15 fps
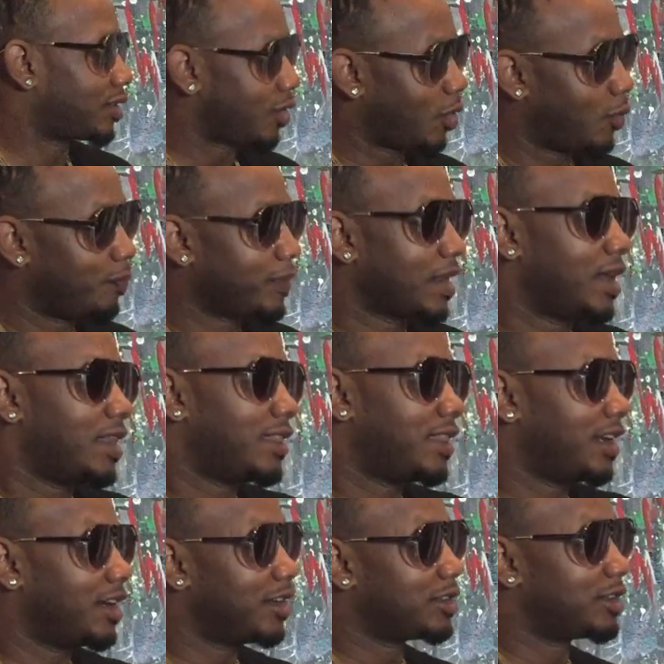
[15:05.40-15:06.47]
So
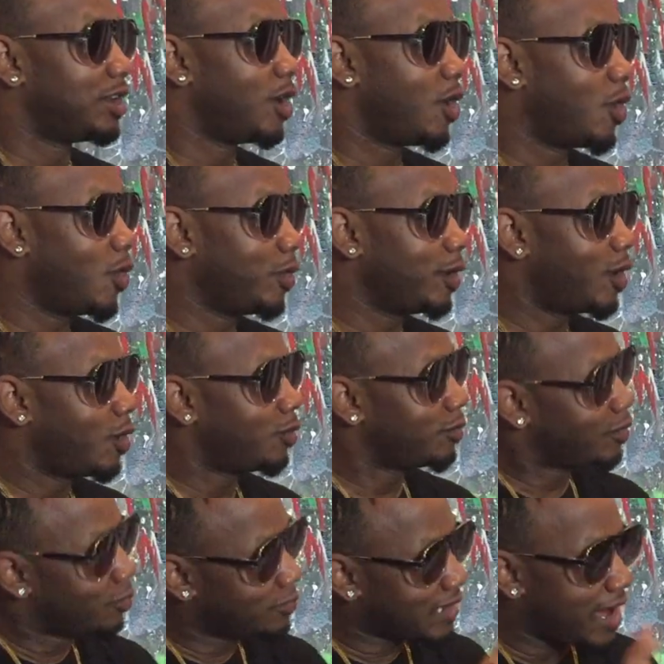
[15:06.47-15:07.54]
there's no
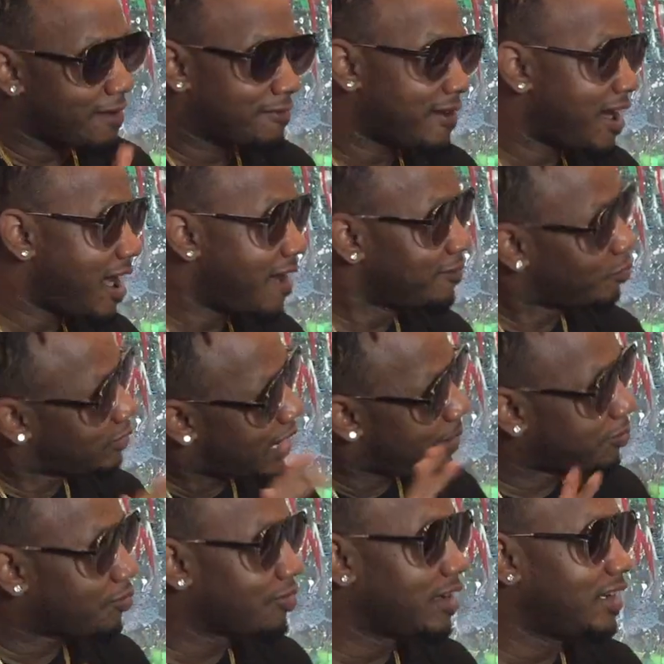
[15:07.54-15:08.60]
top 5, no
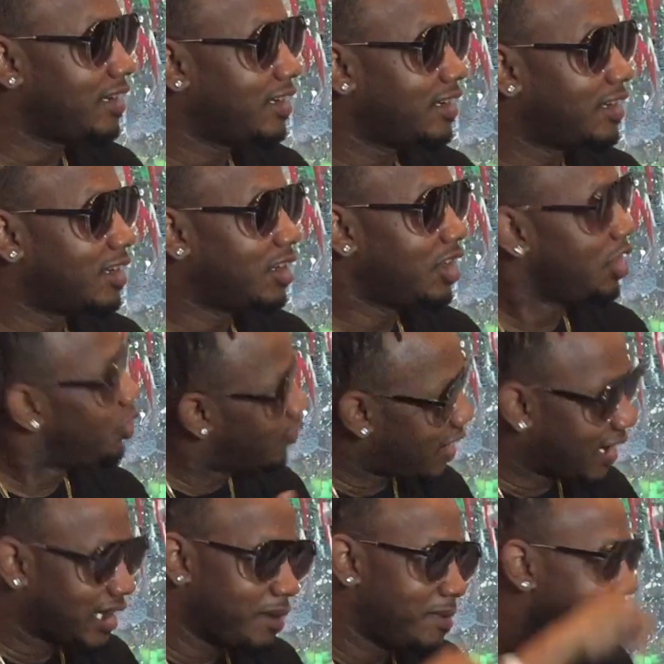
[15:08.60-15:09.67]
top 3. You
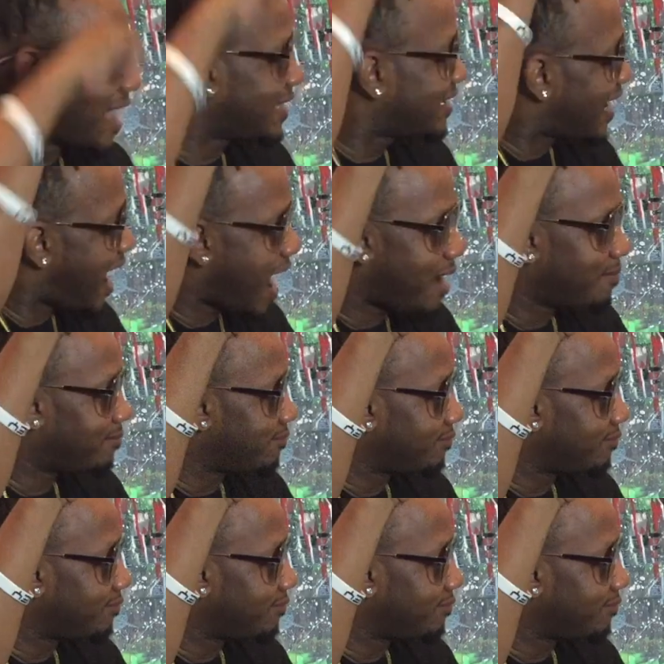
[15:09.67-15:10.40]
gotta give me that top.